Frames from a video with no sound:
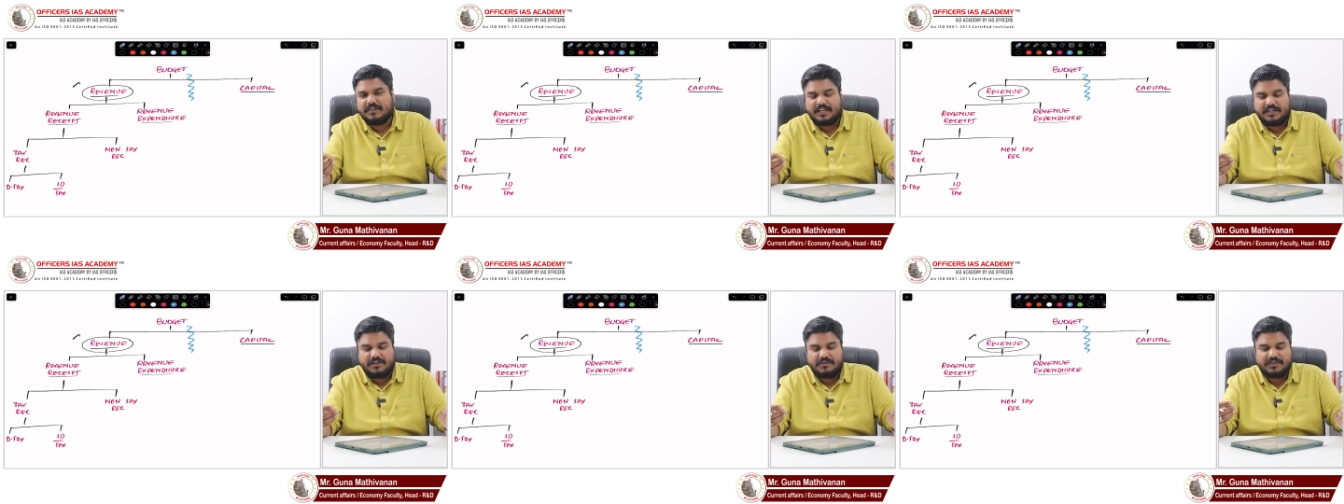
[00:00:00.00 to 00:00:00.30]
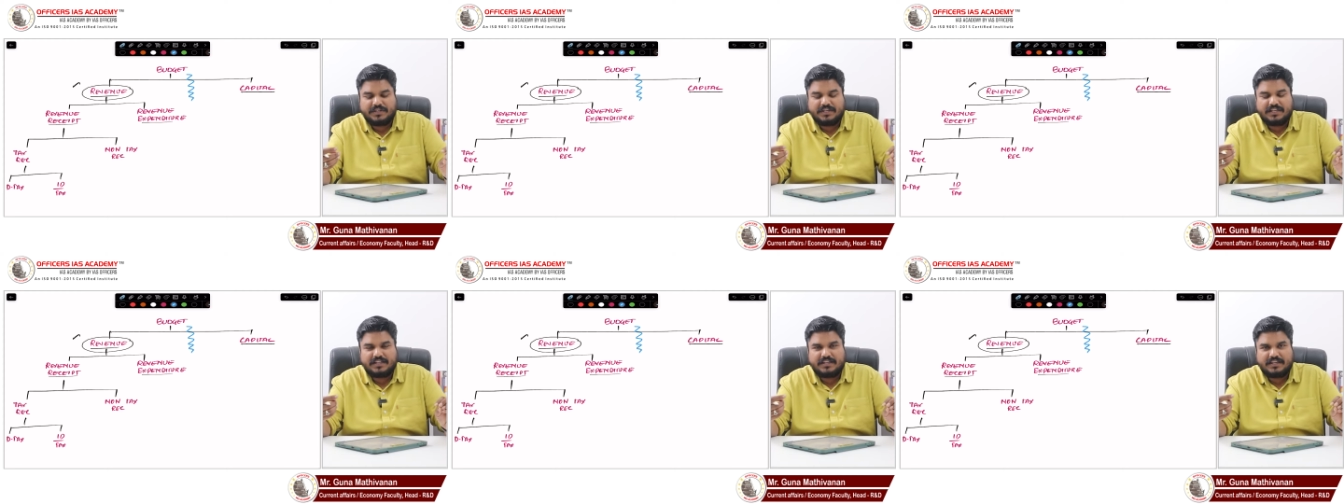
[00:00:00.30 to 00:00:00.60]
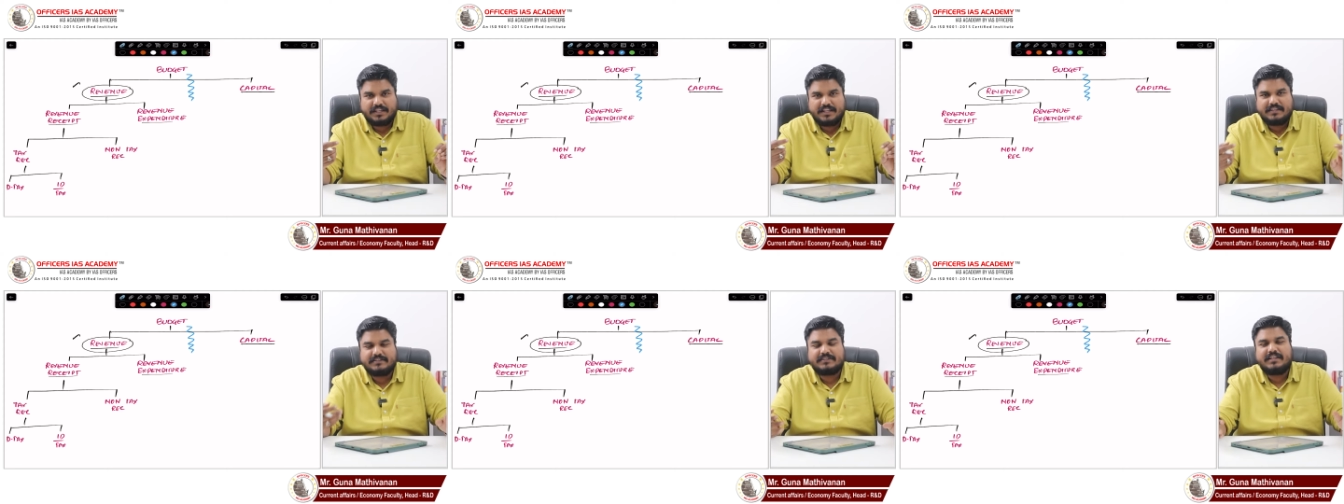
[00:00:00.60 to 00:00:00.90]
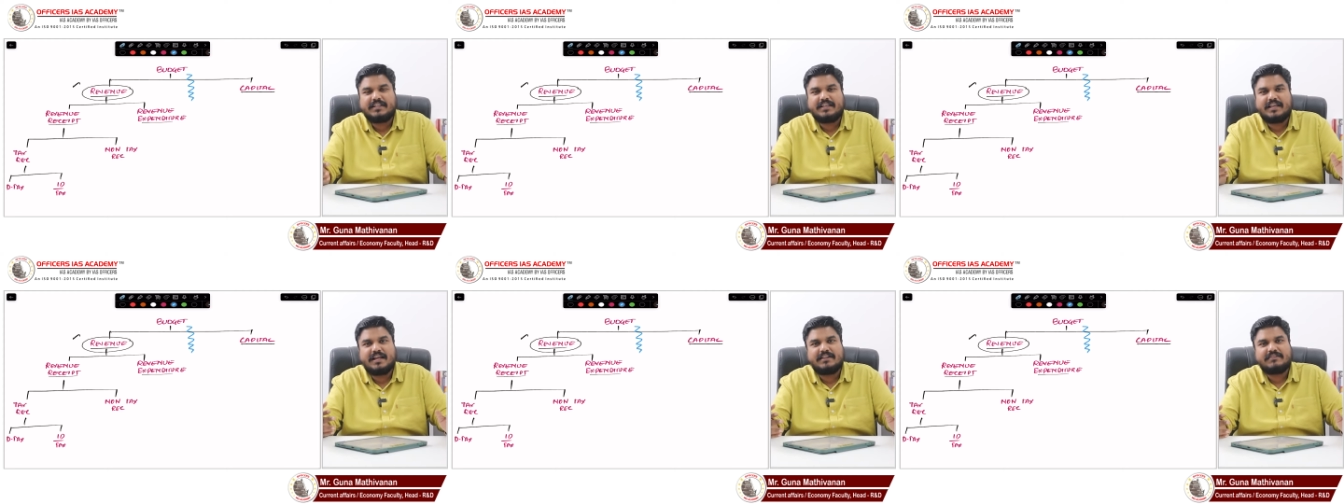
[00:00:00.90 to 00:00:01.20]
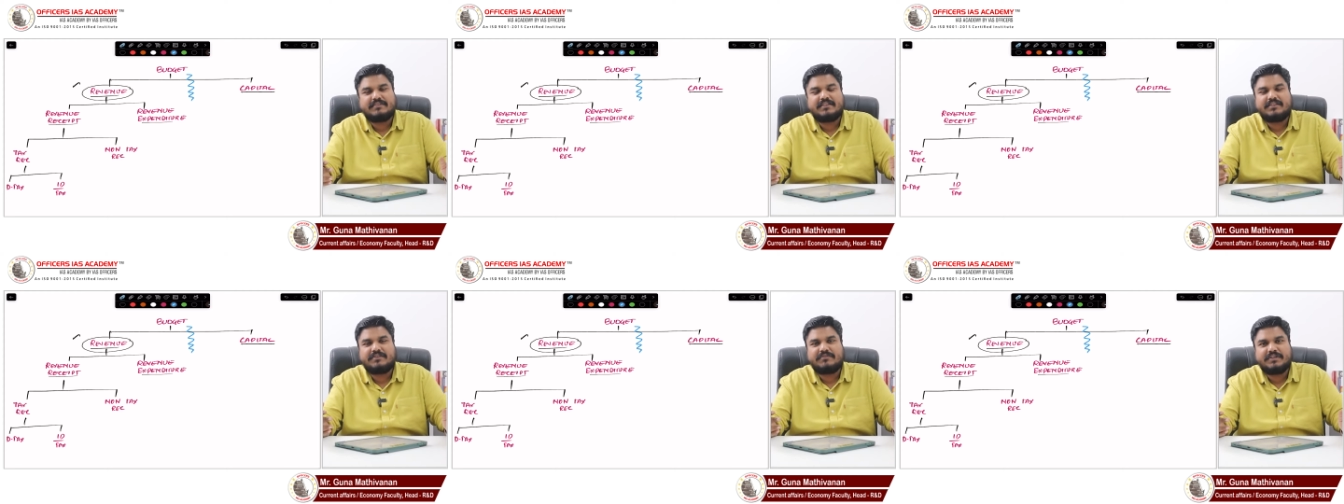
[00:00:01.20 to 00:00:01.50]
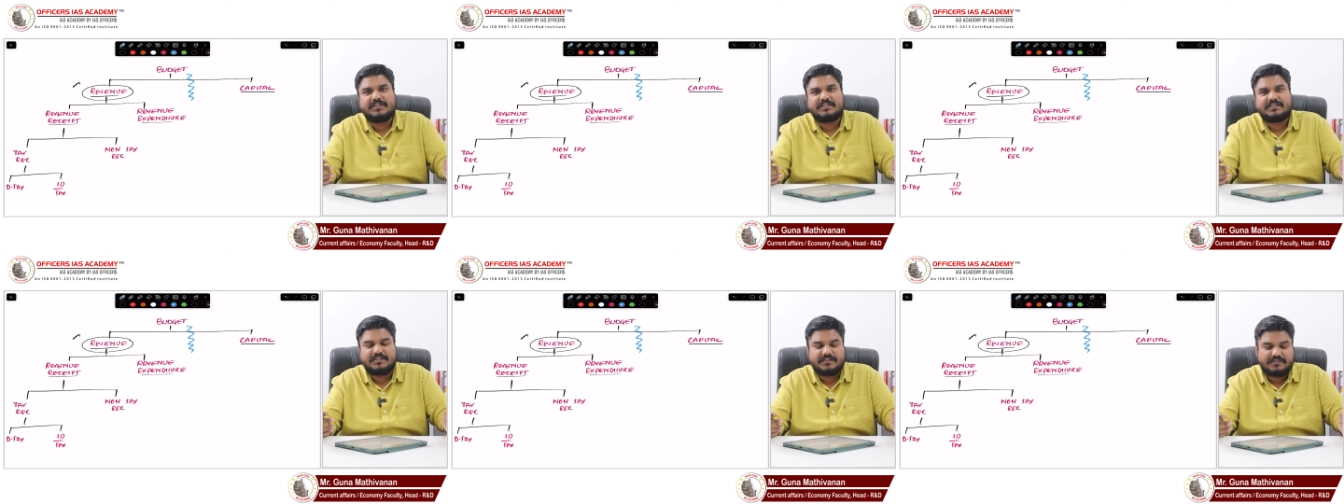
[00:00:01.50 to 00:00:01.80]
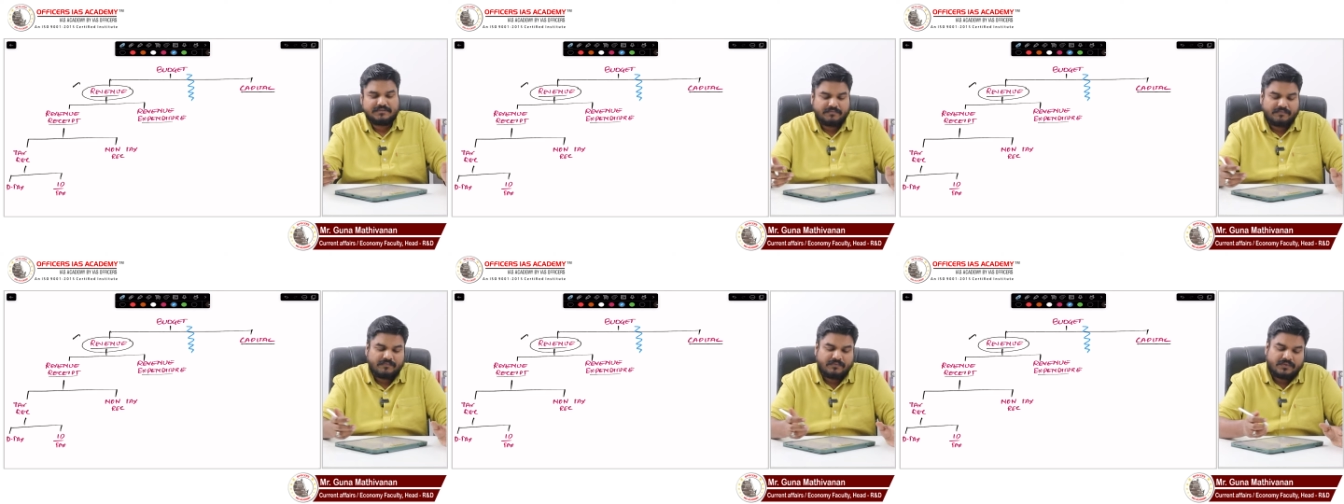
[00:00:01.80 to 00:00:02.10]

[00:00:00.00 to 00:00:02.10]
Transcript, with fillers: then you can easily answer the question.